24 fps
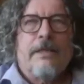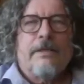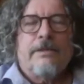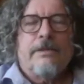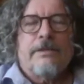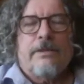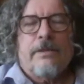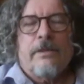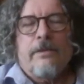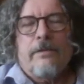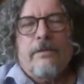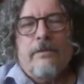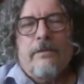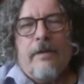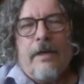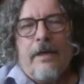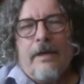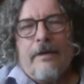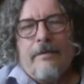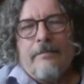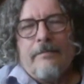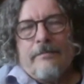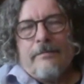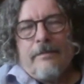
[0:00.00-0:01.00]
so
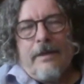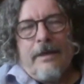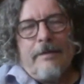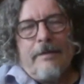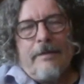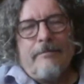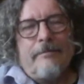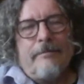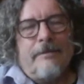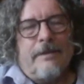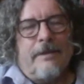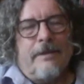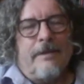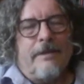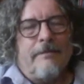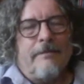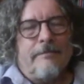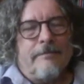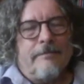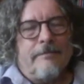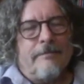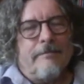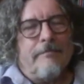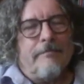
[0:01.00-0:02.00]
I'm
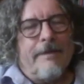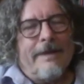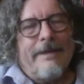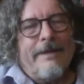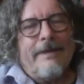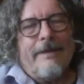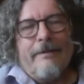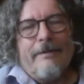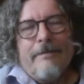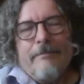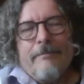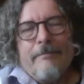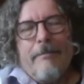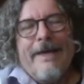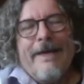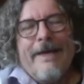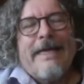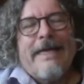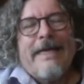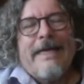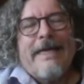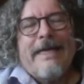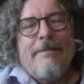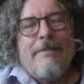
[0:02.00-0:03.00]
my
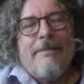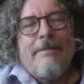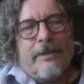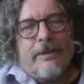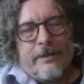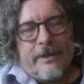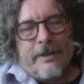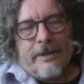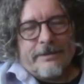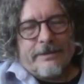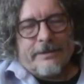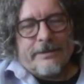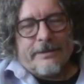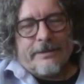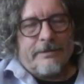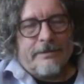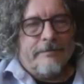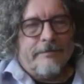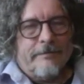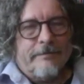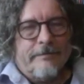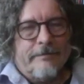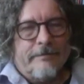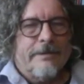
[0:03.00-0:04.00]
email address
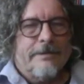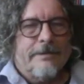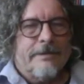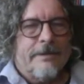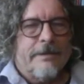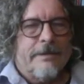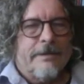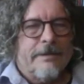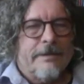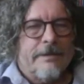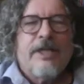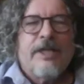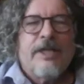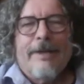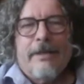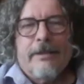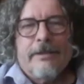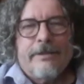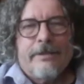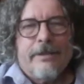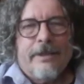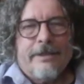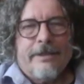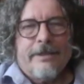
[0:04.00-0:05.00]
is a Gmail
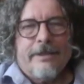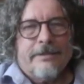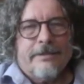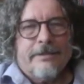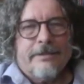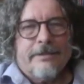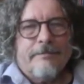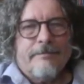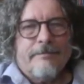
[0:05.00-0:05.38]
address.